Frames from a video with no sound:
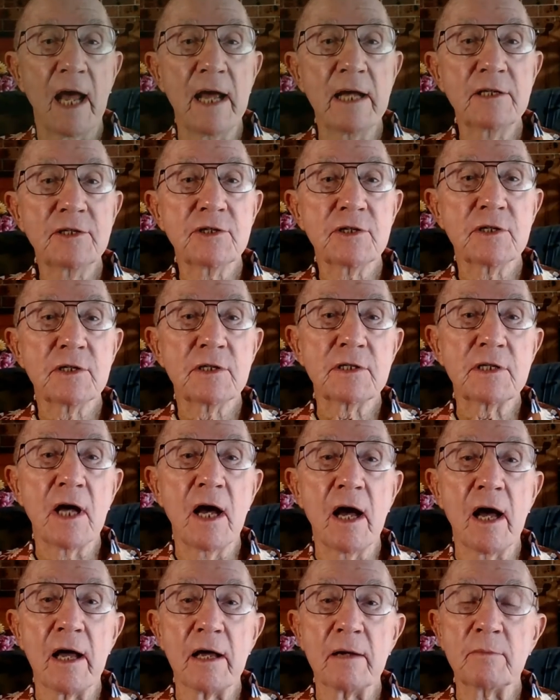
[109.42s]
ancient
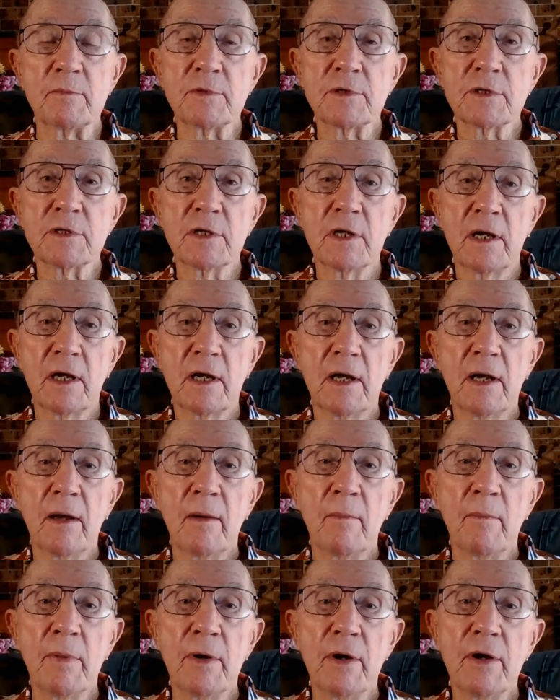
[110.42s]
times,
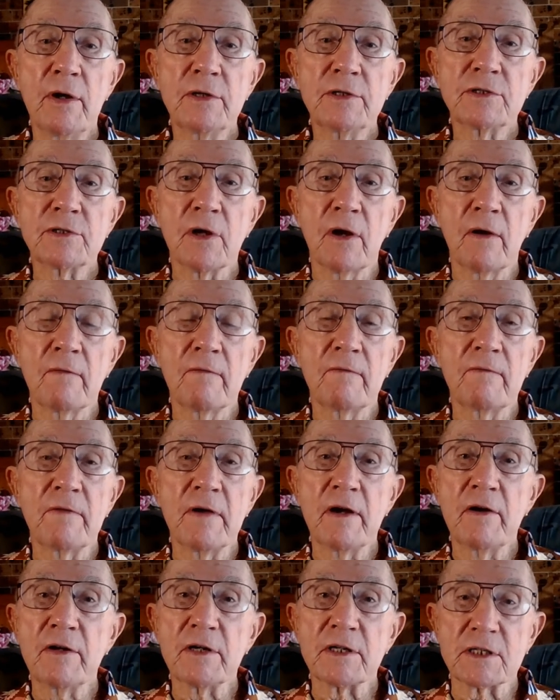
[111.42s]
birds of
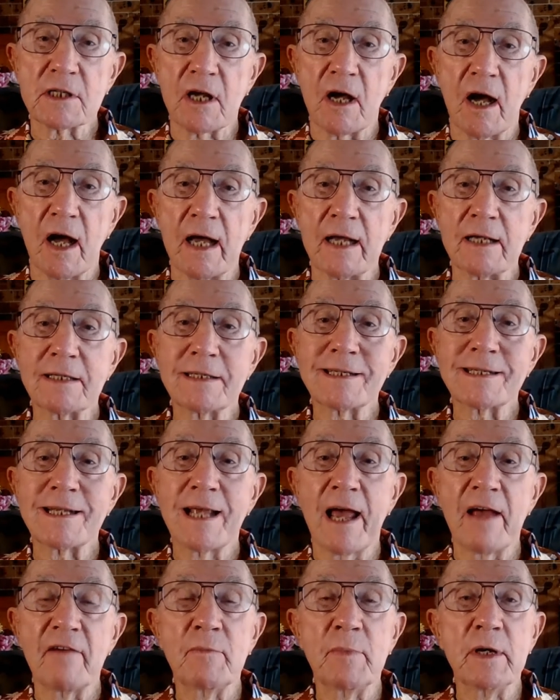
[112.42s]
various kinds
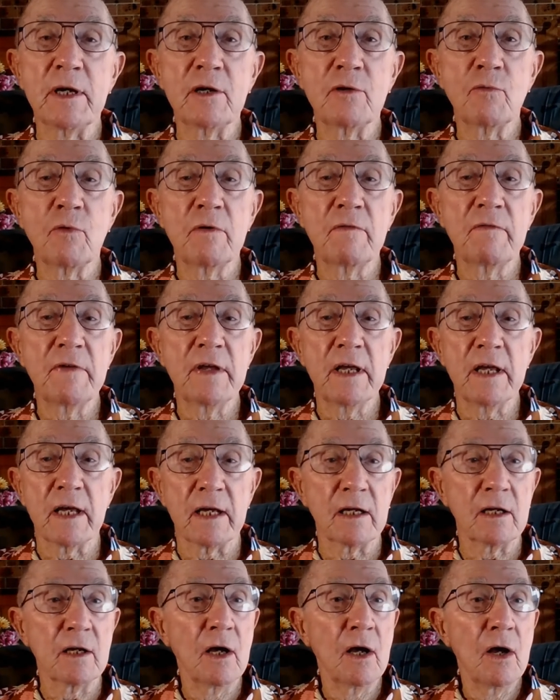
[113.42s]
have been
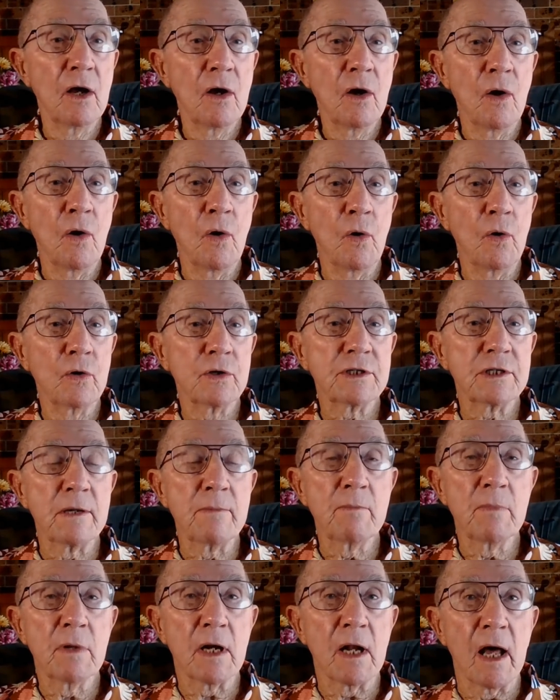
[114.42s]
revered or
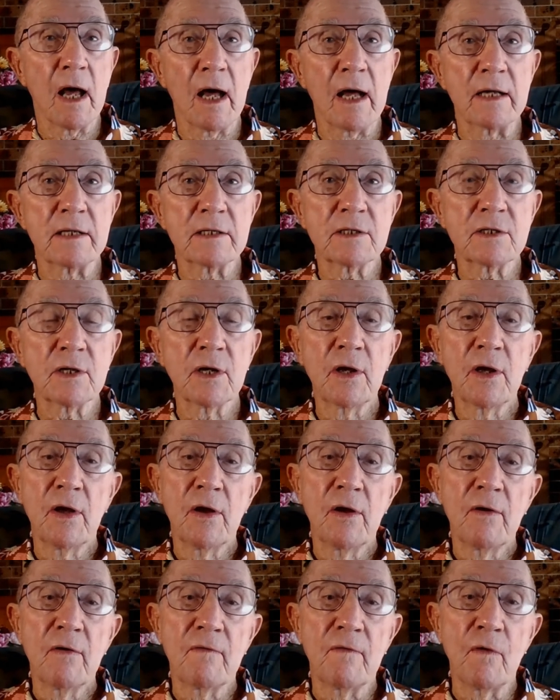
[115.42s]
symbolized
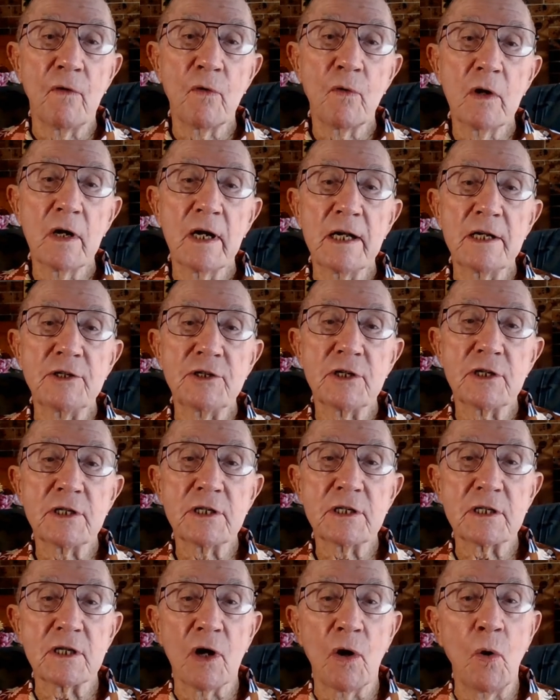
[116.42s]
for
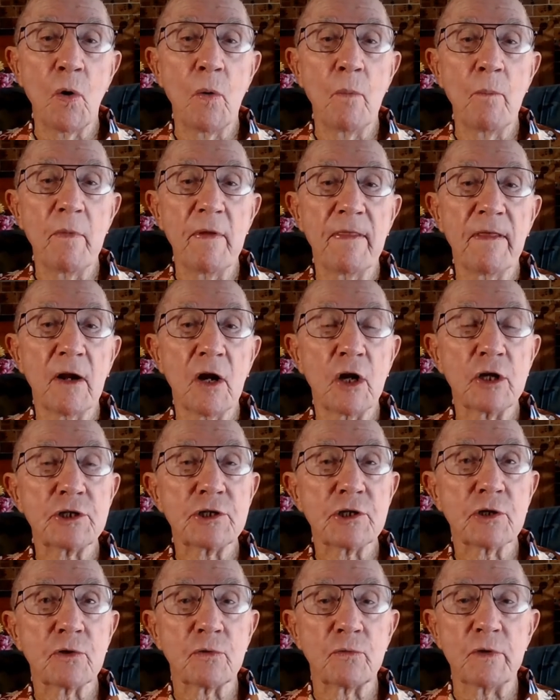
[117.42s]
religious or
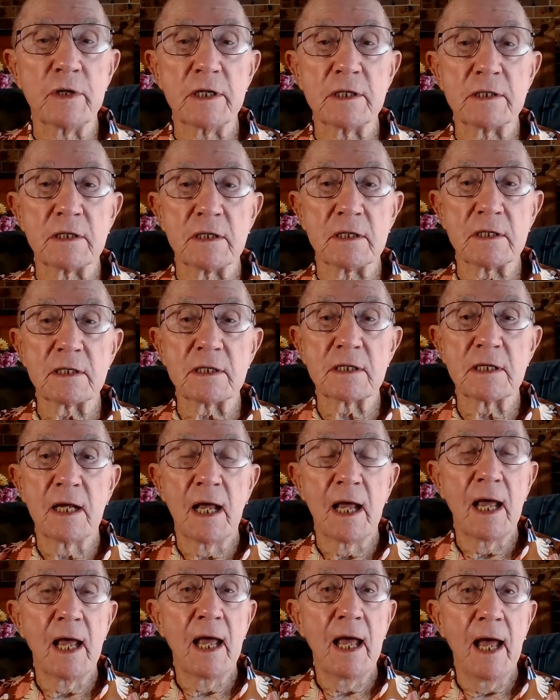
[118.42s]
mythological reasons,
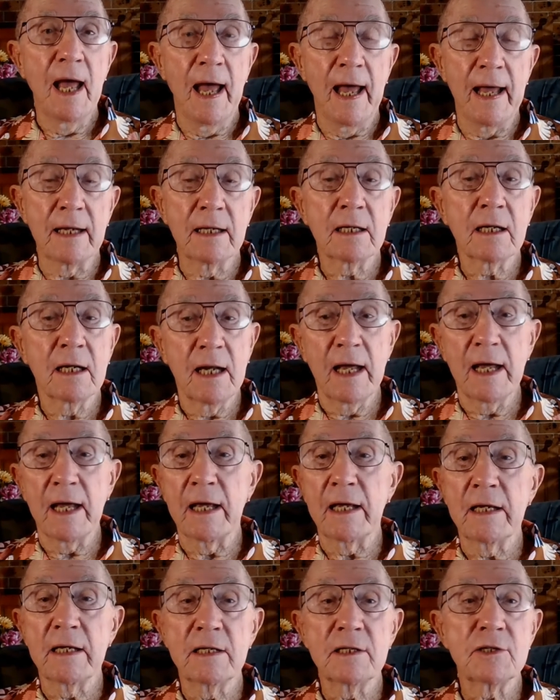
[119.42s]
and clay
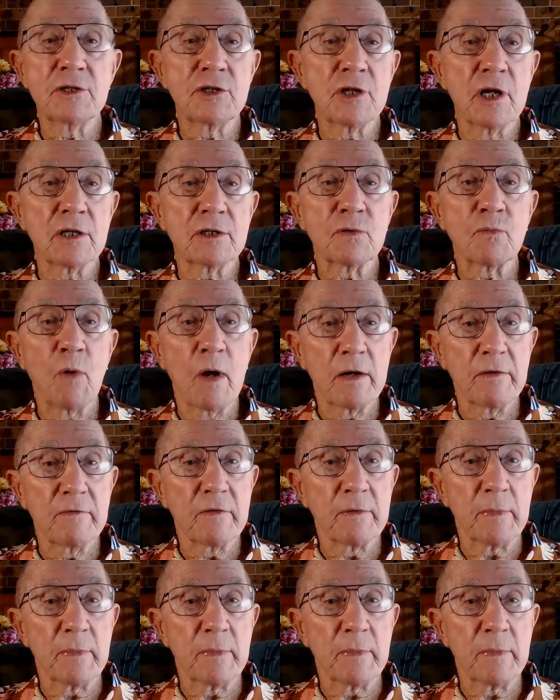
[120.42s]
is just one of the